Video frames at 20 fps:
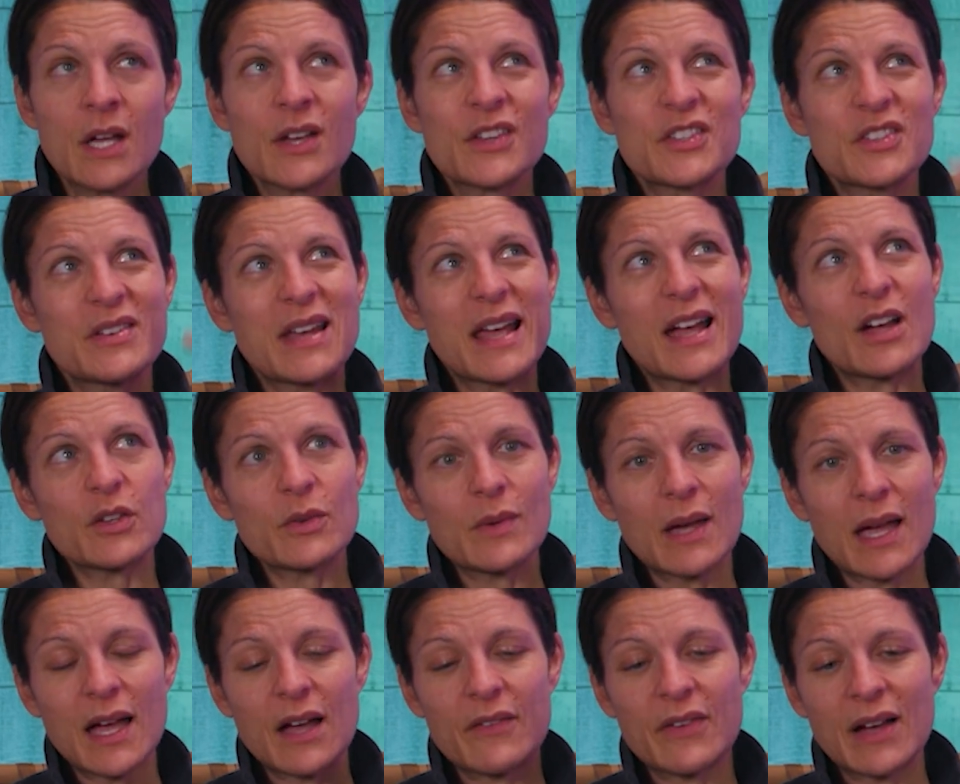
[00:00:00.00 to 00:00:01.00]
So now you
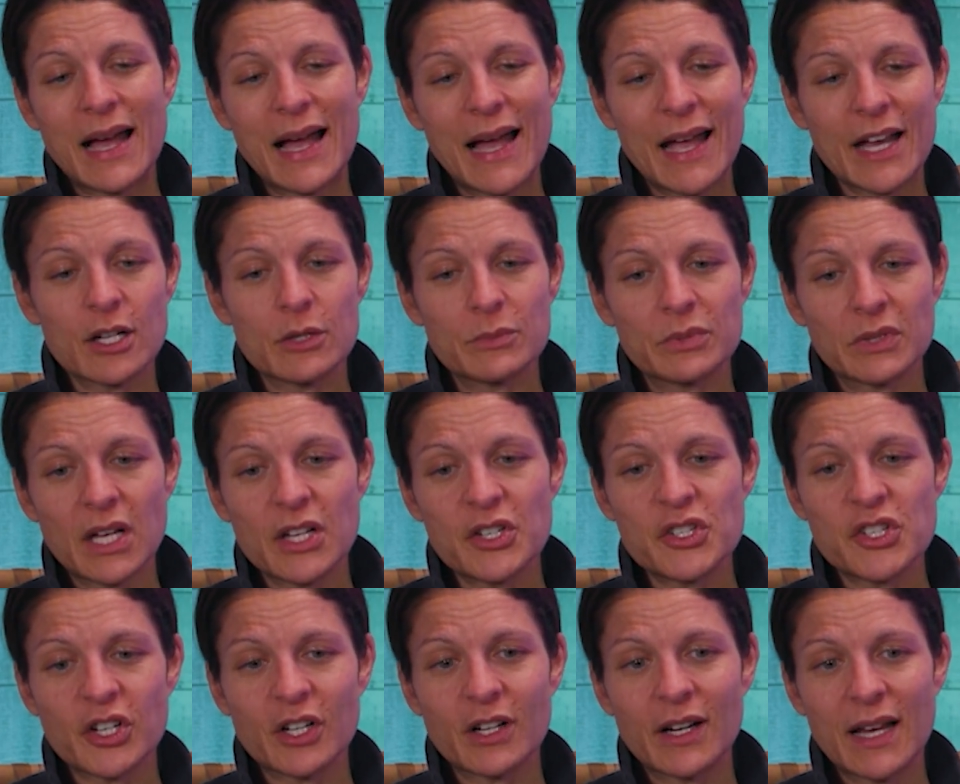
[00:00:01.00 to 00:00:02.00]
have a higher blood
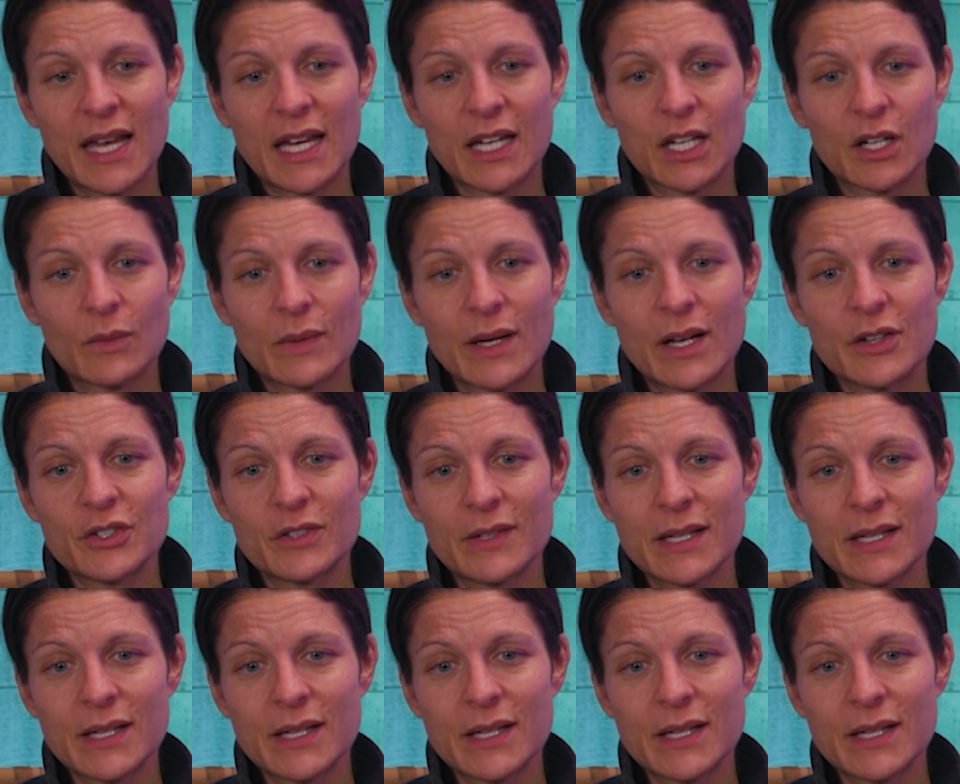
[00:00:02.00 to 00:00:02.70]
sugar hanging around.